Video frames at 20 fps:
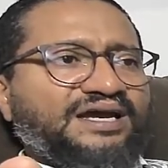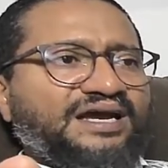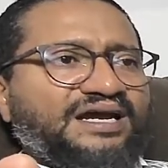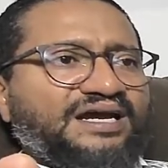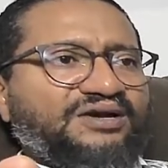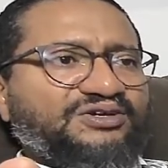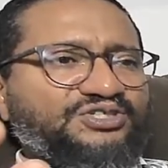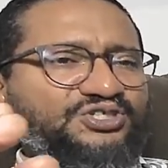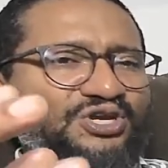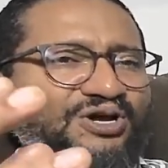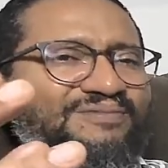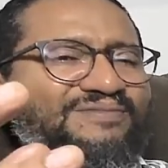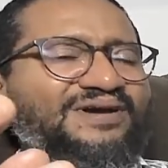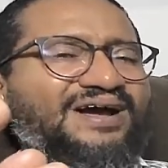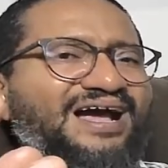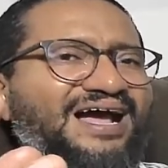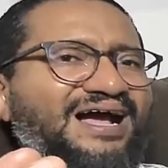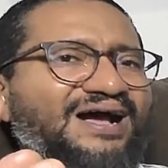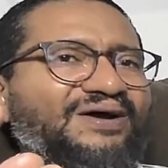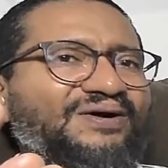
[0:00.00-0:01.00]

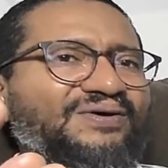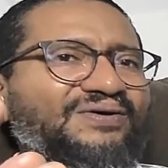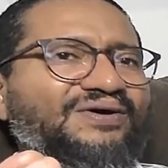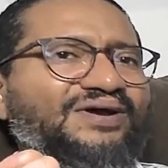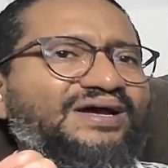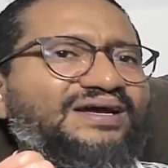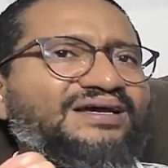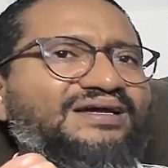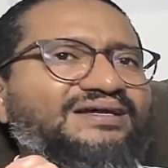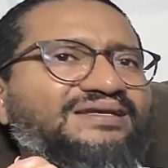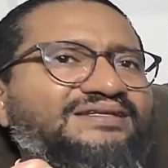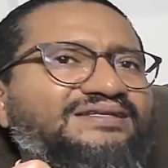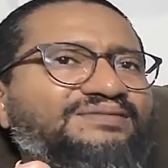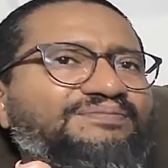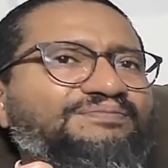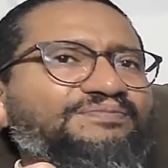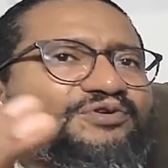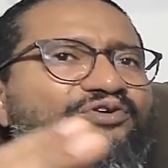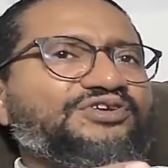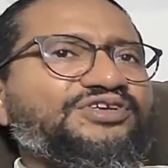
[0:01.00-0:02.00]
somehow
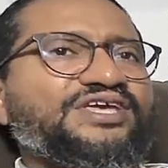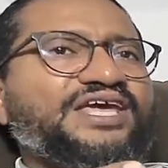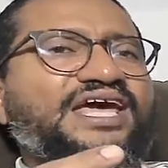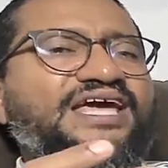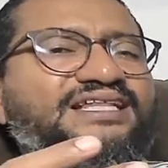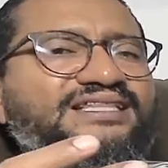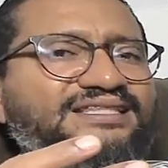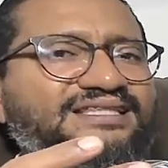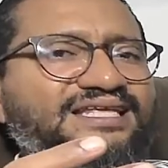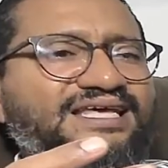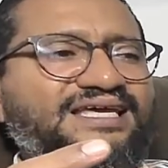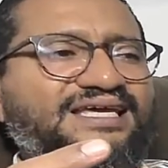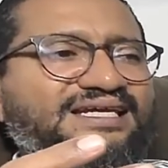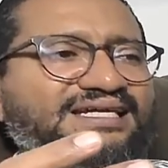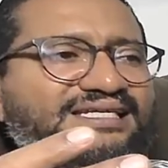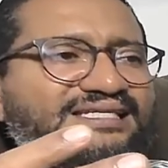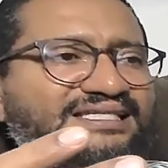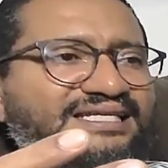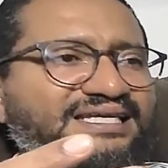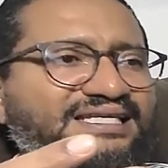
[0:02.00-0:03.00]
project
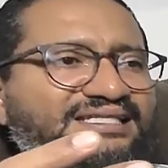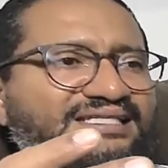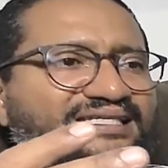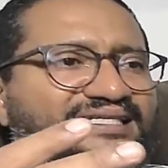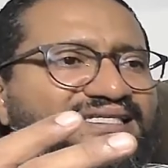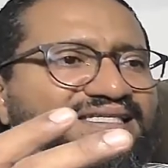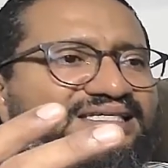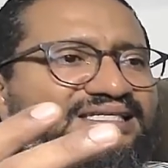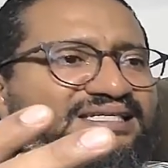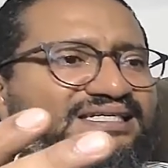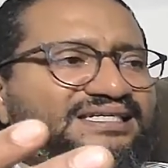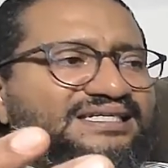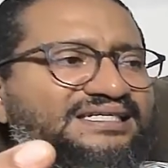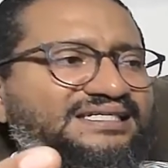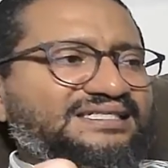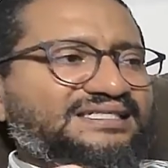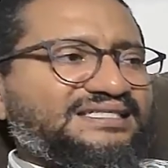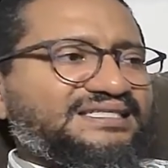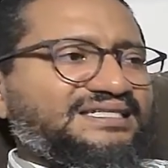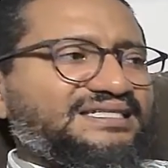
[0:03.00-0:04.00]
the
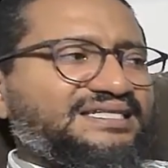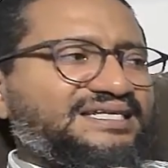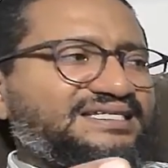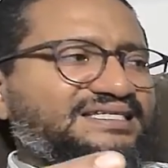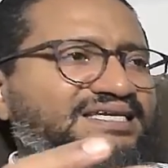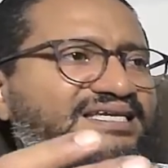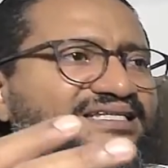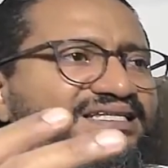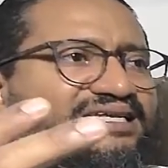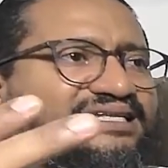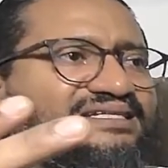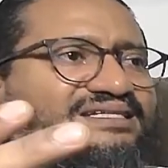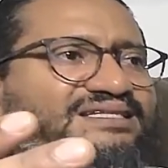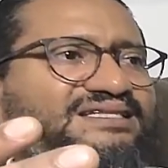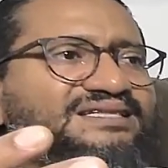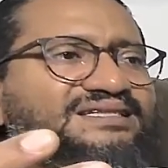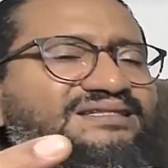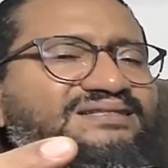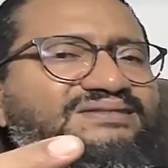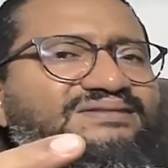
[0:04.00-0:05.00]
let's say the
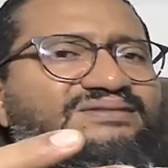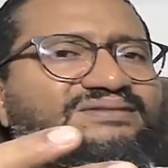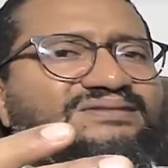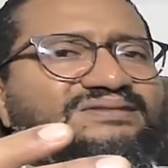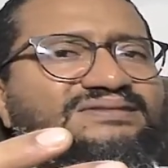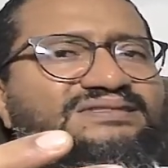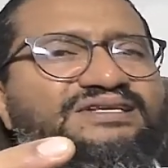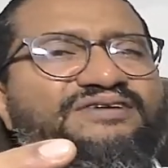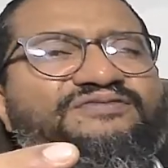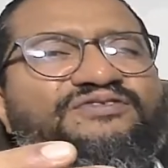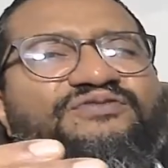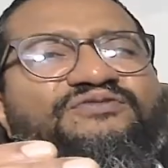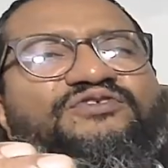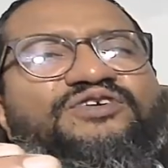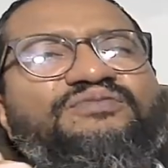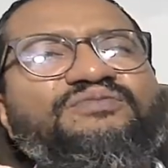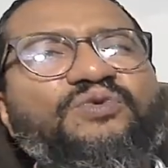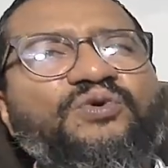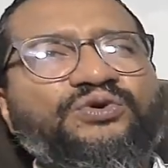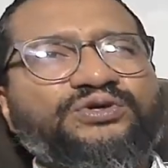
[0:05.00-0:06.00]
different
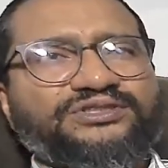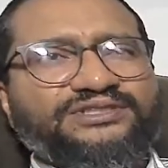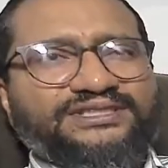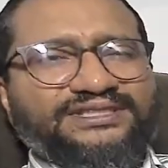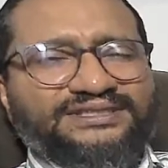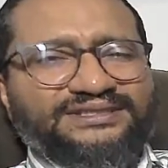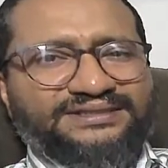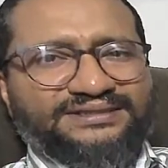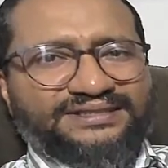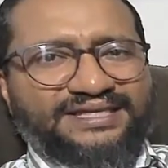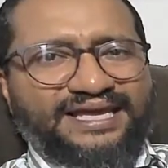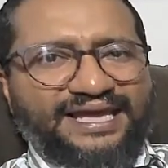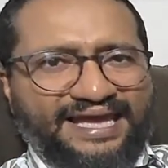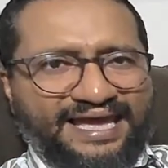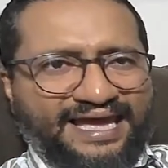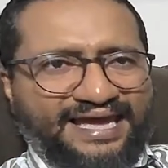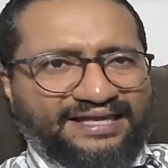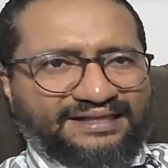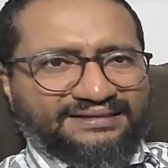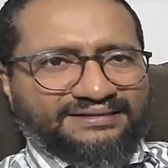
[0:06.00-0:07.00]
remorses they
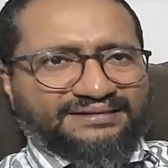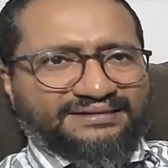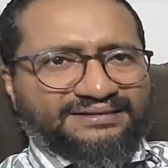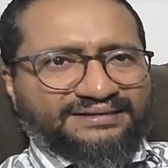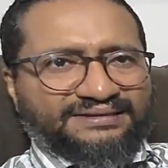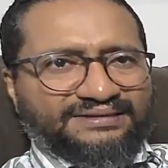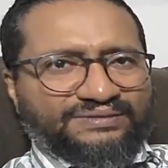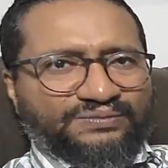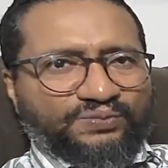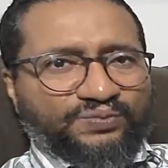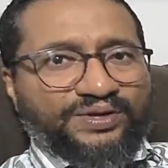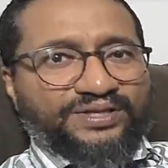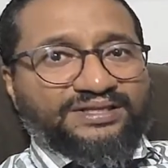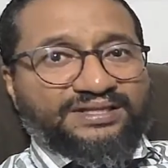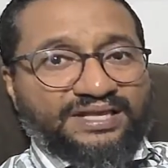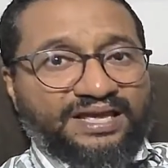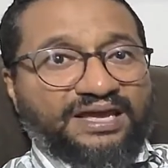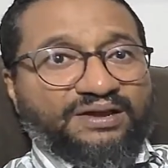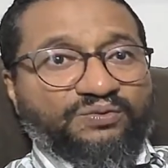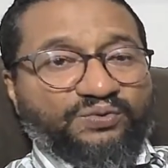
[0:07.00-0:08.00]
had when
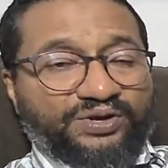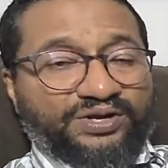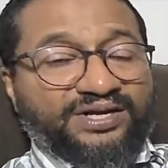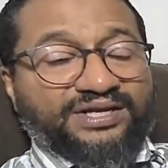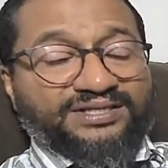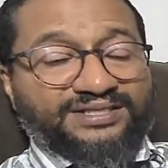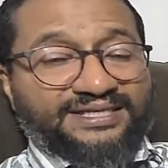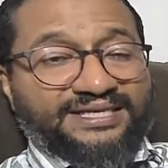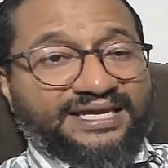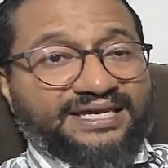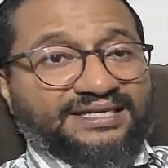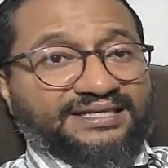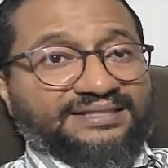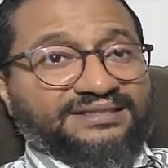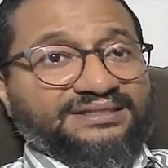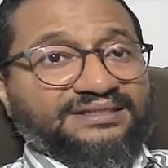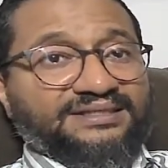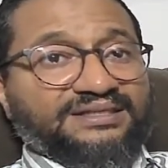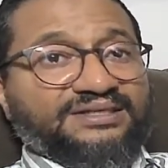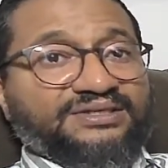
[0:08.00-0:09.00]
they were educated
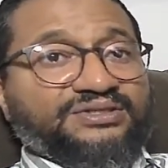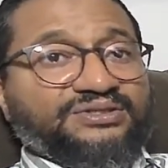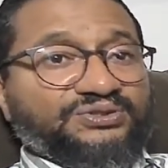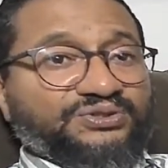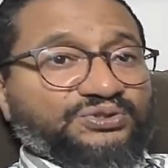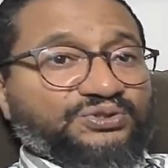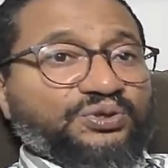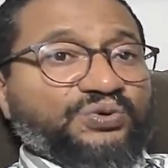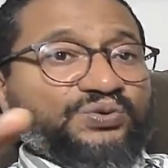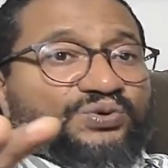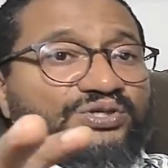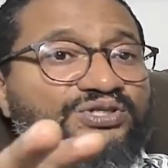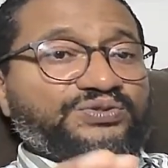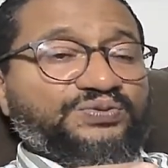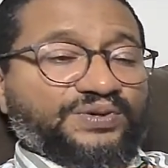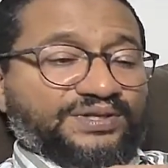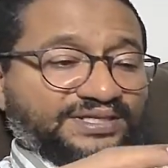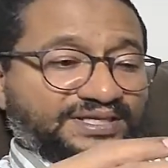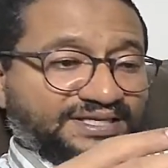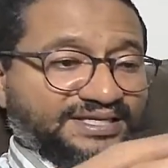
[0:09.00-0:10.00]
towards
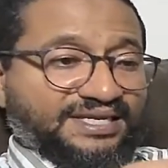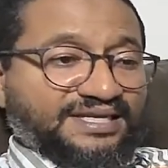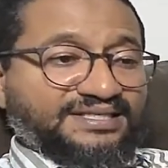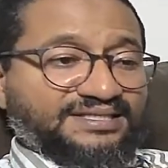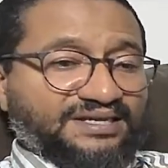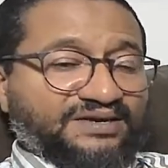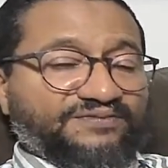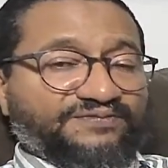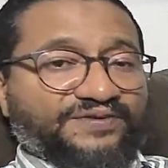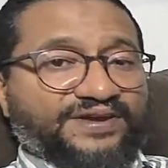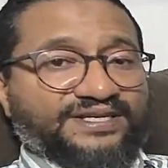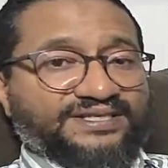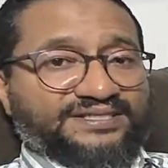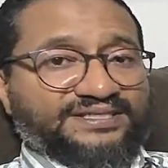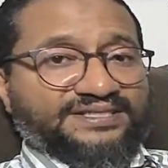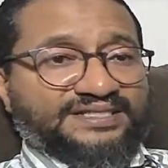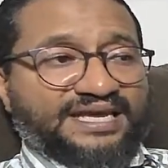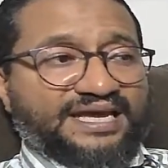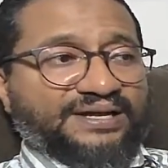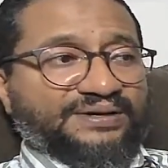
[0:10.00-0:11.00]
what the kids are
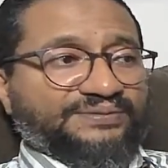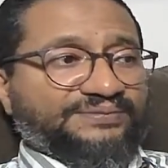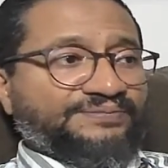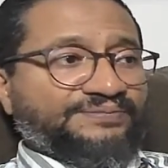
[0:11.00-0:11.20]
facing now.